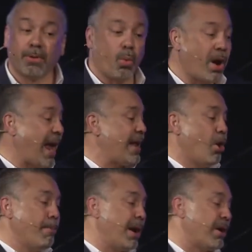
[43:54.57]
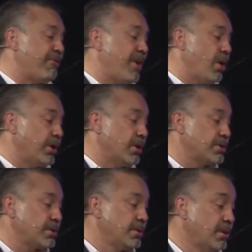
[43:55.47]
number one, I don't marry
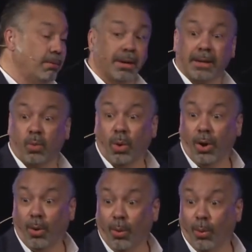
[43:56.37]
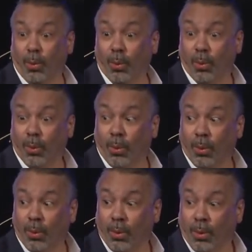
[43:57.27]
failures. I'm like, whoa.
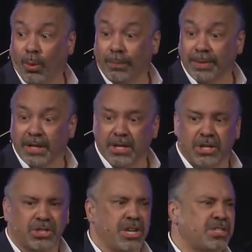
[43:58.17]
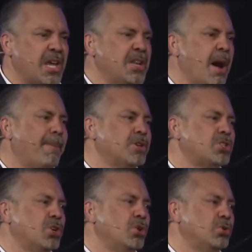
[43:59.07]
She said, number
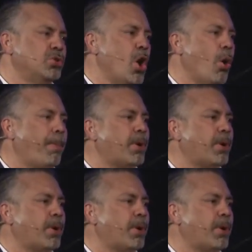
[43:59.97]
two, no